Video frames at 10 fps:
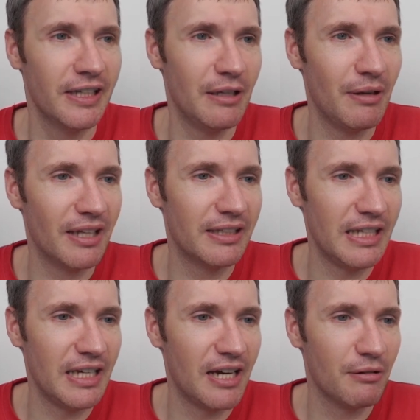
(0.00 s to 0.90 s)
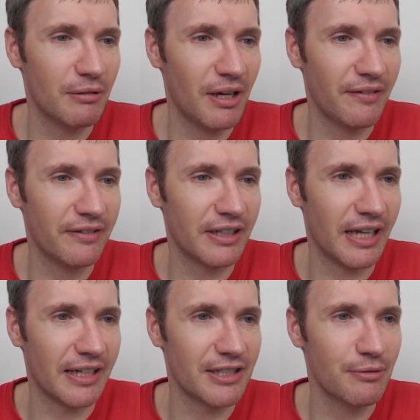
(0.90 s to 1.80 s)
Then we had the, what do we have after
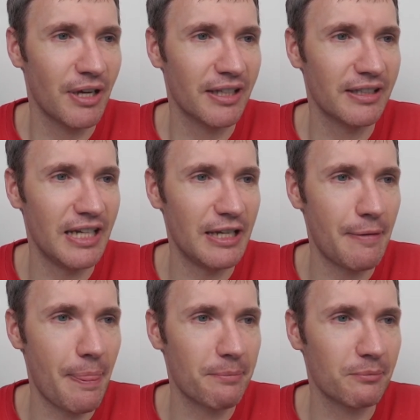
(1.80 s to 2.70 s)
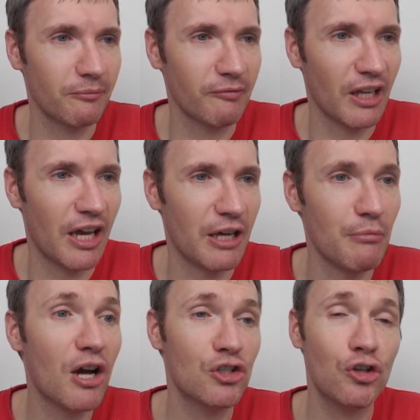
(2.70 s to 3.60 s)
that? We had the
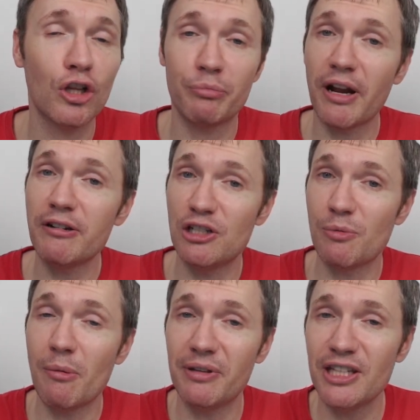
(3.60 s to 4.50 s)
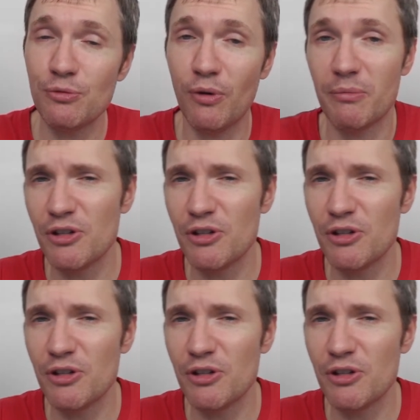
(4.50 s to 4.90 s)
Mars chocolate brownie. Do you remember this one?